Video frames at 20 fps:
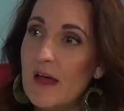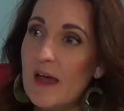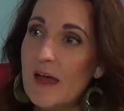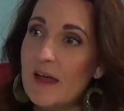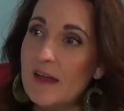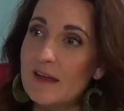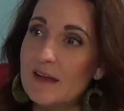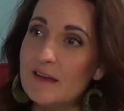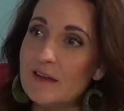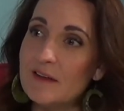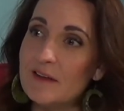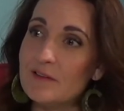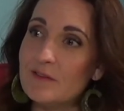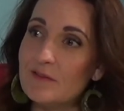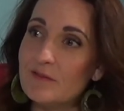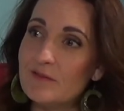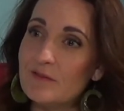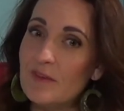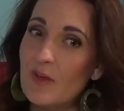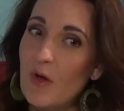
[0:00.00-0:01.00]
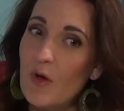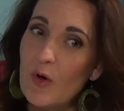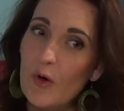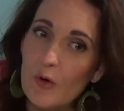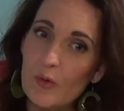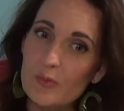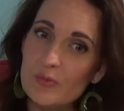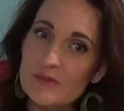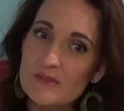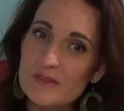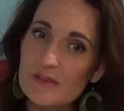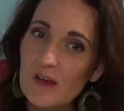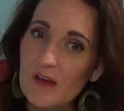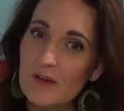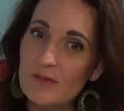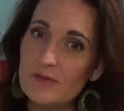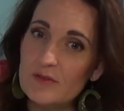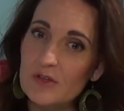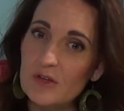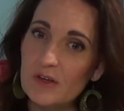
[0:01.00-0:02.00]
And in hopes
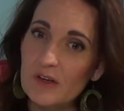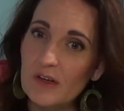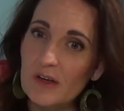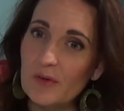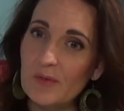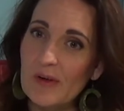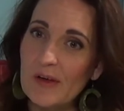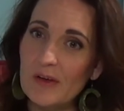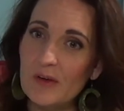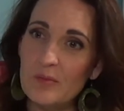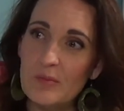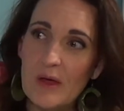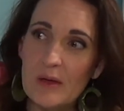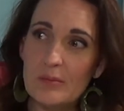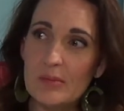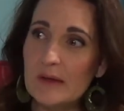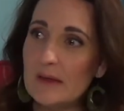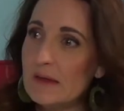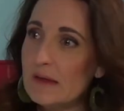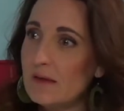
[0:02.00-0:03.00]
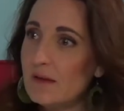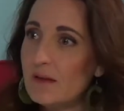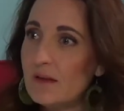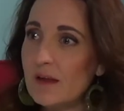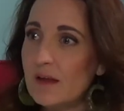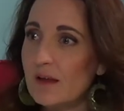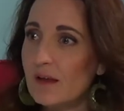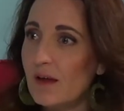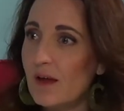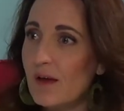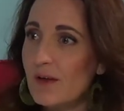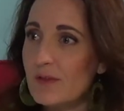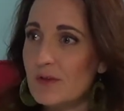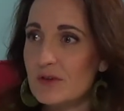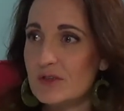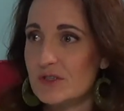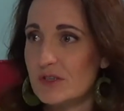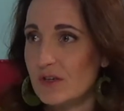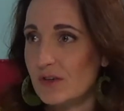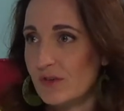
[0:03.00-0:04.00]
of turning around and maybe healing
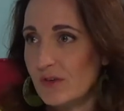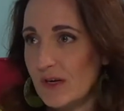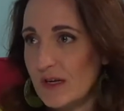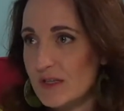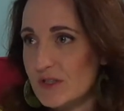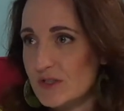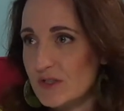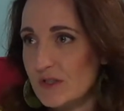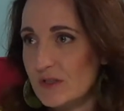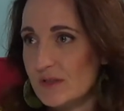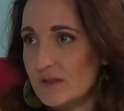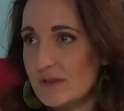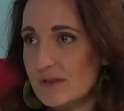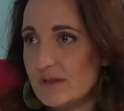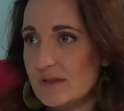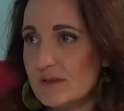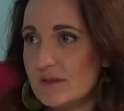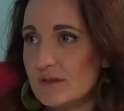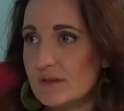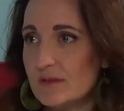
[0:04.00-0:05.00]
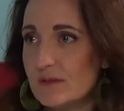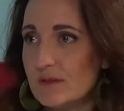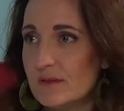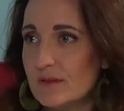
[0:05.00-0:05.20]
other generations.